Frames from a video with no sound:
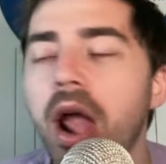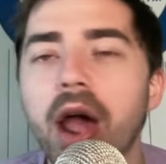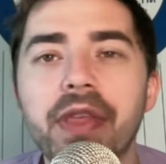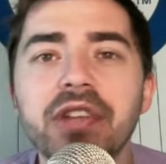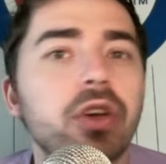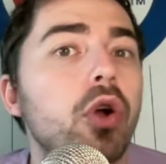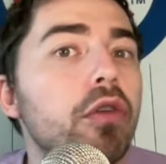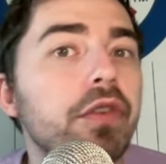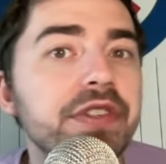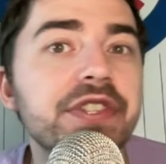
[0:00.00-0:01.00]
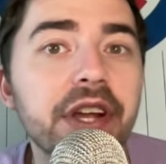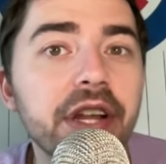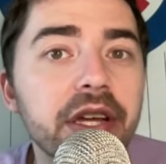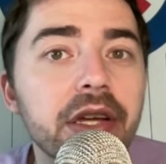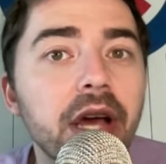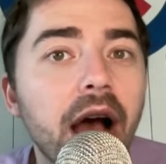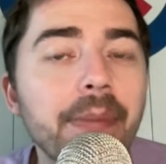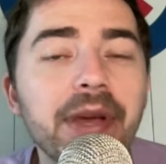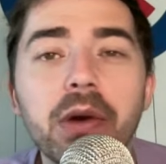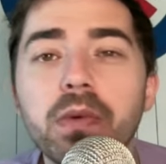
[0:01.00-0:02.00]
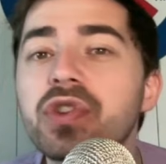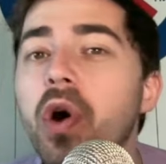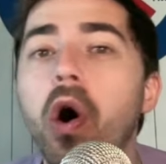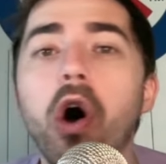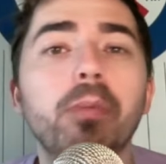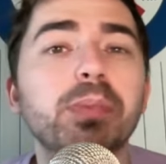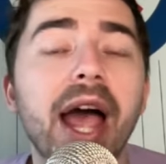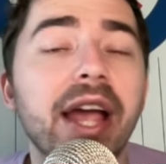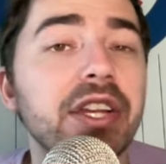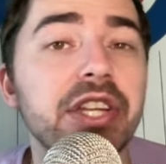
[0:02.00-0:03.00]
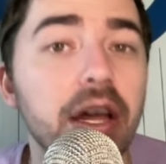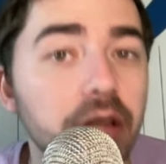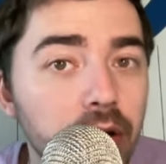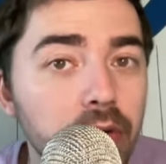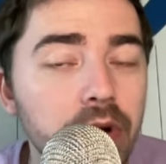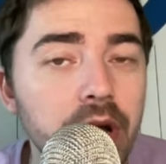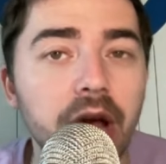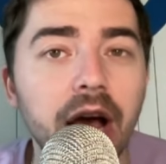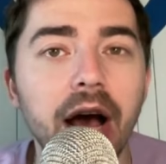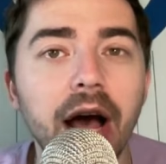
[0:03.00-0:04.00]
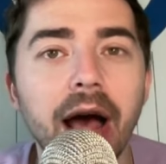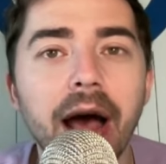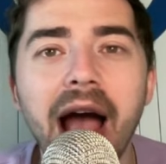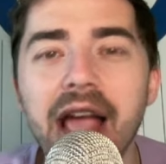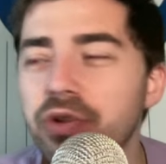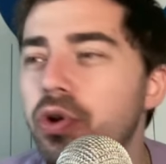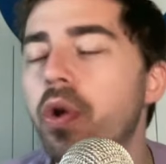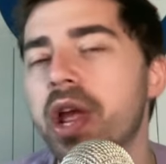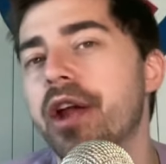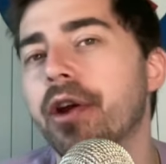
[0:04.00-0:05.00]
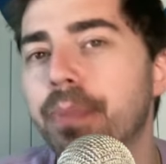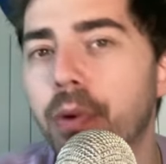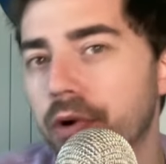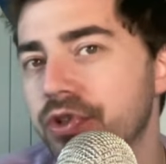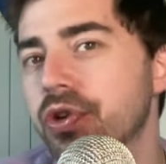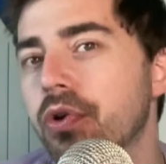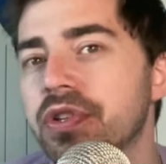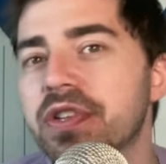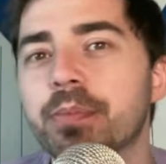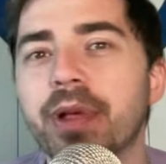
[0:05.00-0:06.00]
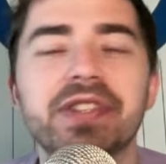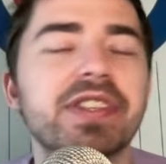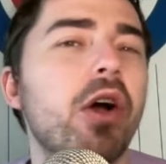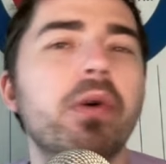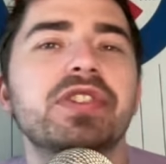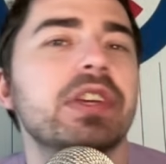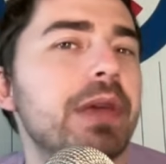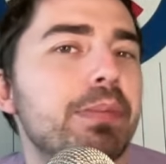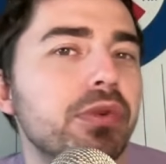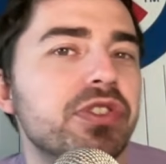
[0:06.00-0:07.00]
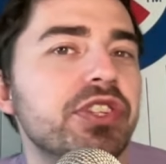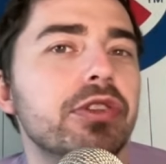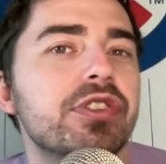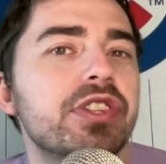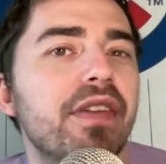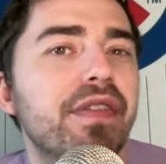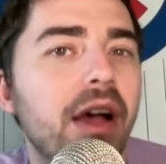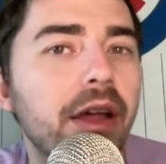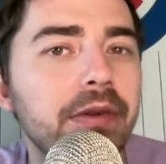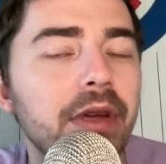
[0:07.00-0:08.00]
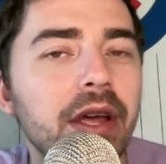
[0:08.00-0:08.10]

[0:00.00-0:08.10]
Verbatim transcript: They took over the city. I mean, it was all black and yellow. Uh, you go to airports, you go to different places. I always see people with Steeler stuff on.